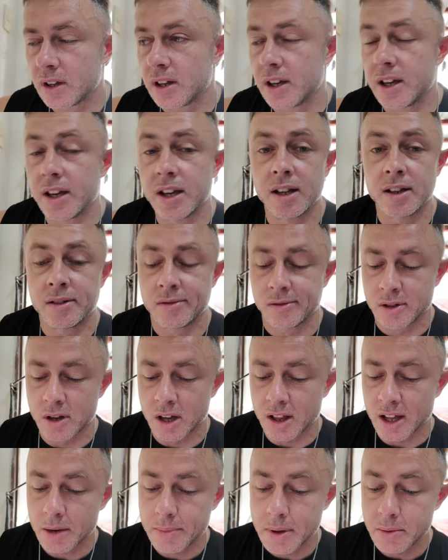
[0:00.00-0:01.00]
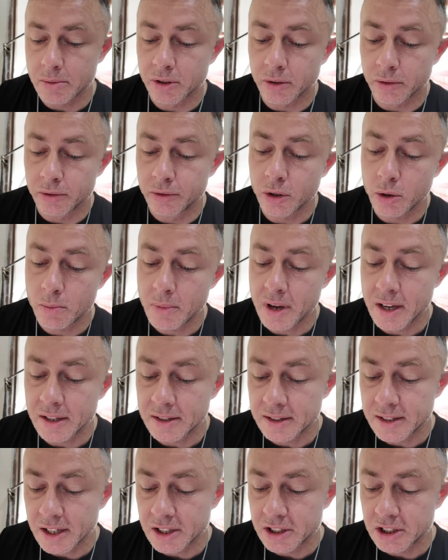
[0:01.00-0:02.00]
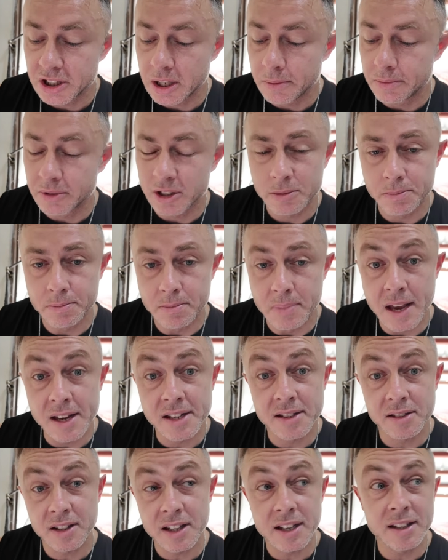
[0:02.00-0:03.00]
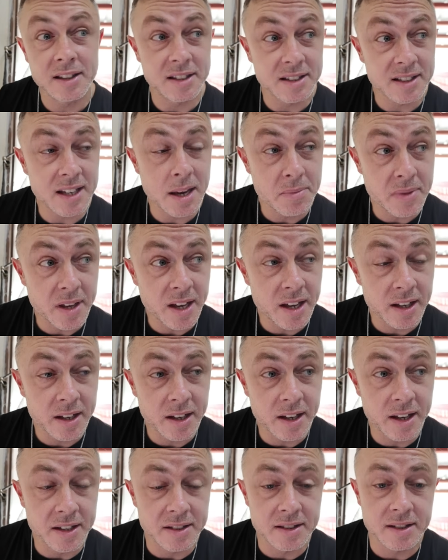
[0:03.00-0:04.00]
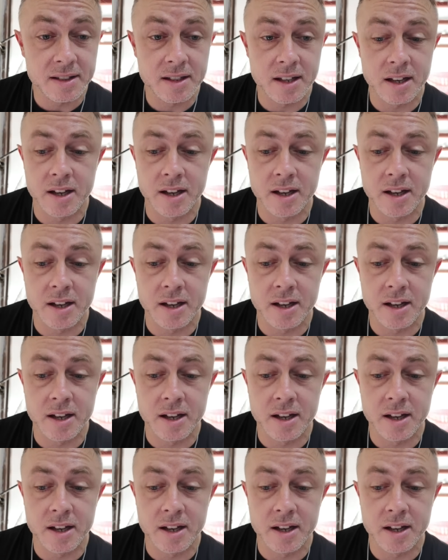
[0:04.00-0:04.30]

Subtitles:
And a lot of people don't know about SCHG, but it's basically the same thing as